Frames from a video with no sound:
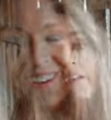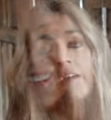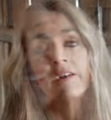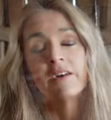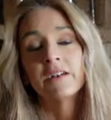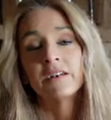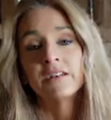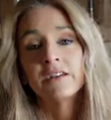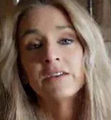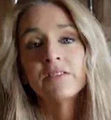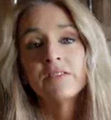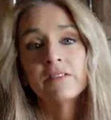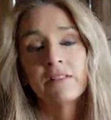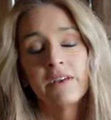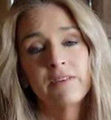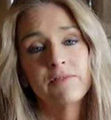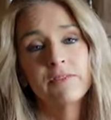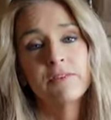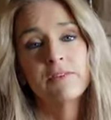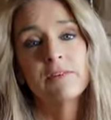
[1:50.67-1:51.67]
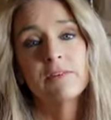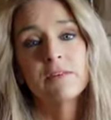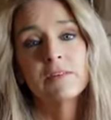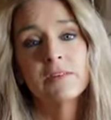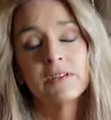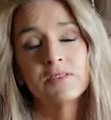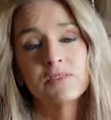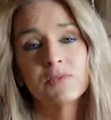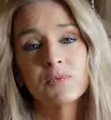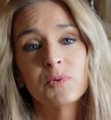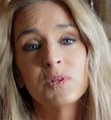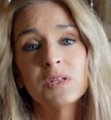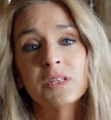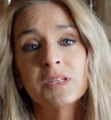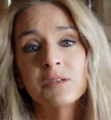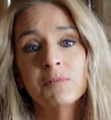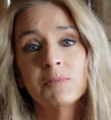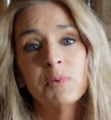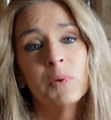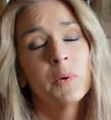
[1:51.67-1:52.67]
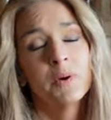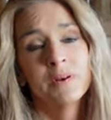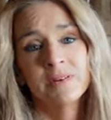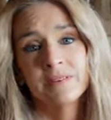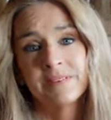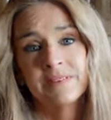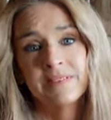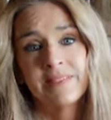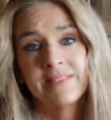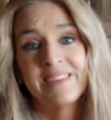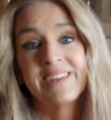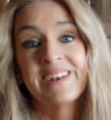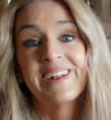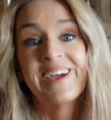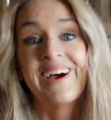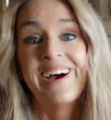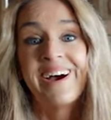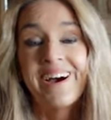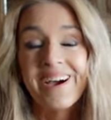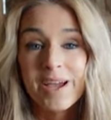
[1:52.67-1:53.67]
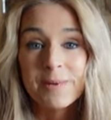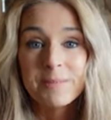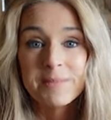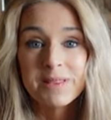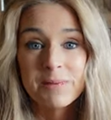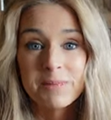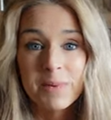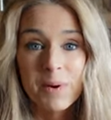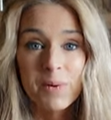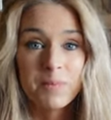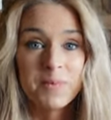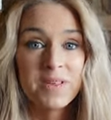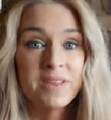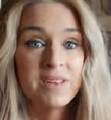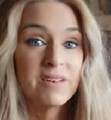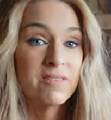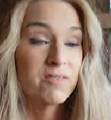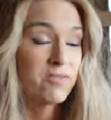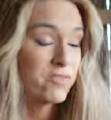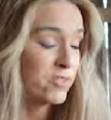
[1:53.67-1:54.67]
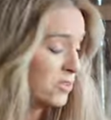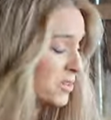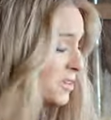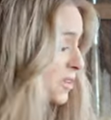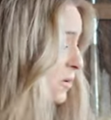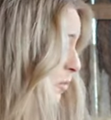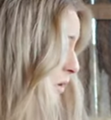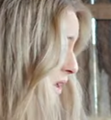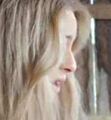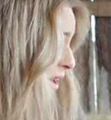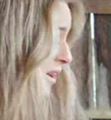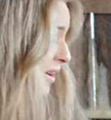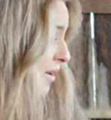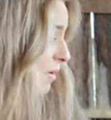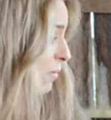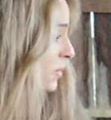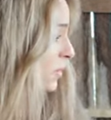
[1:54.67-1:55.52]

On another level, it's really important that I'm in the moment and fully aware